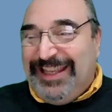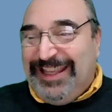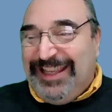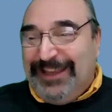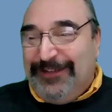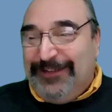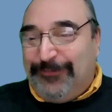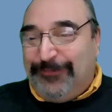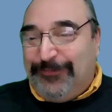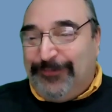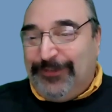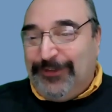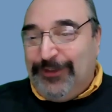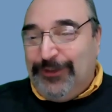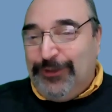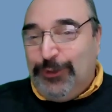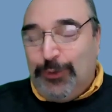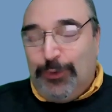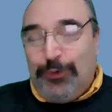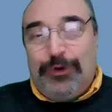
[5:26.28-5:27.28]
if
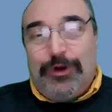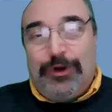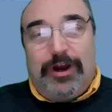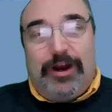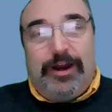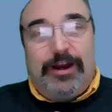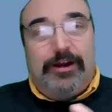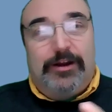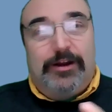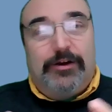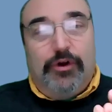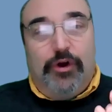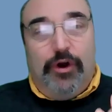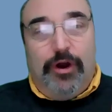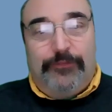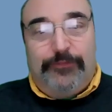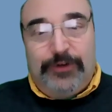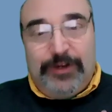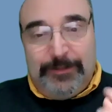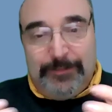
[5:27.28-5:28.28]
you are
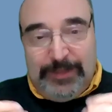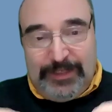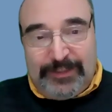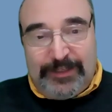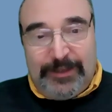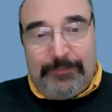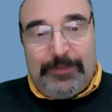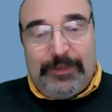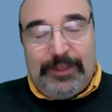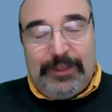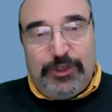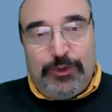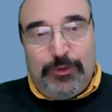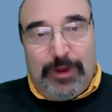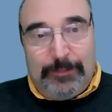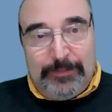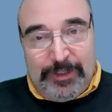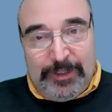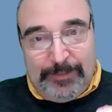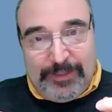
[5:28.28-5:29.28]
offering me something and you
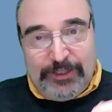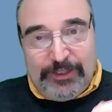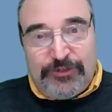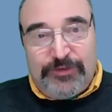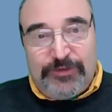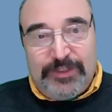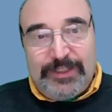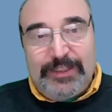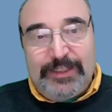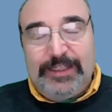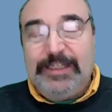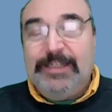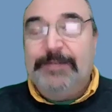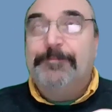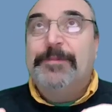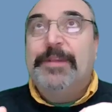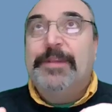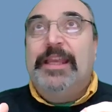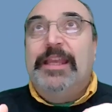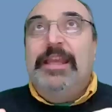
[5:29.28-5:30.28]
want me to be interested in it,
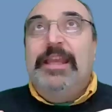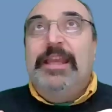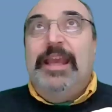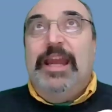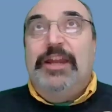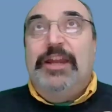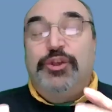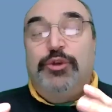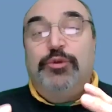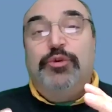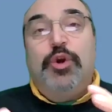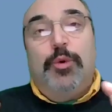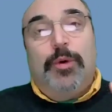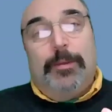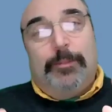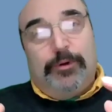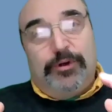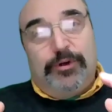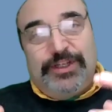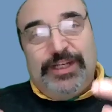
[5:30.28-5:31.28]
and you know
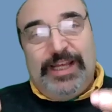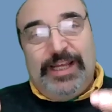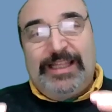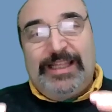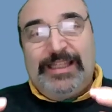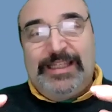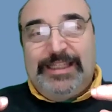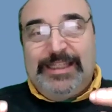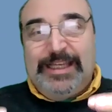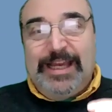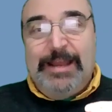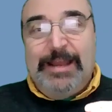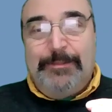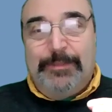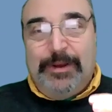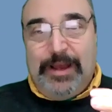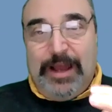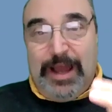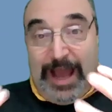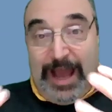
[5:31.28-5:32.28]
what personality type
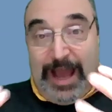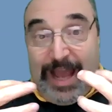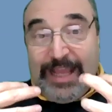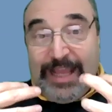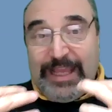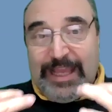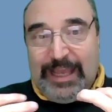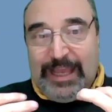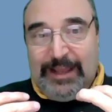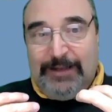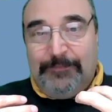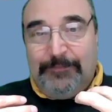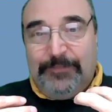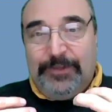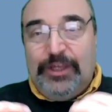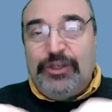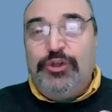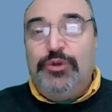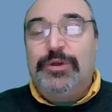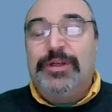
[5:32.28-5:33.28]
I am,
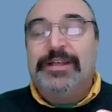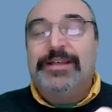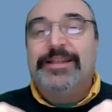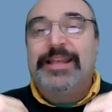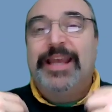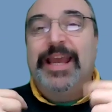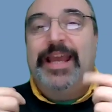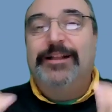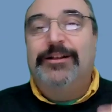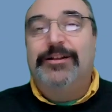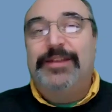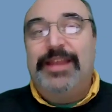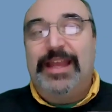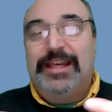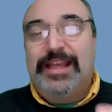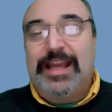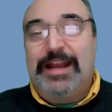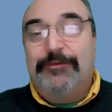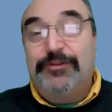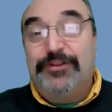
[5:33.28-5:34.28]
then you can tailor that
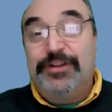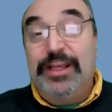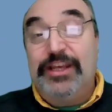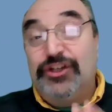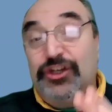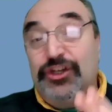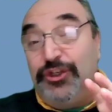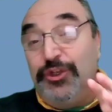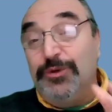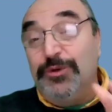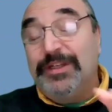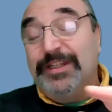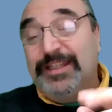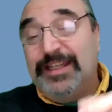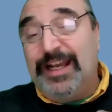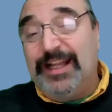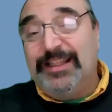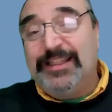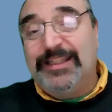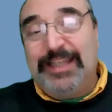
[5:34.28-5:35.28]
conversation. You can
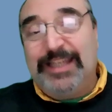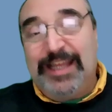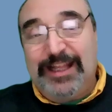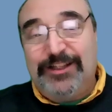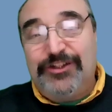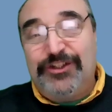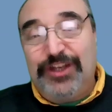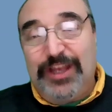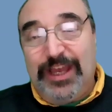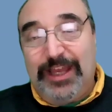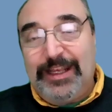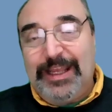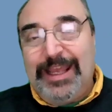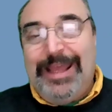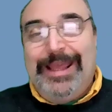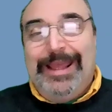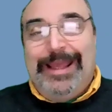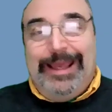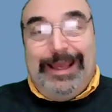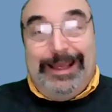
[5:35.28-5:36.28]
tell Intellichat,
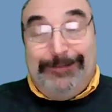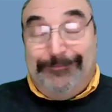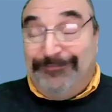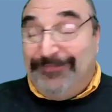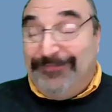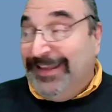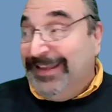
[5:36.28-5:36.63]
hey,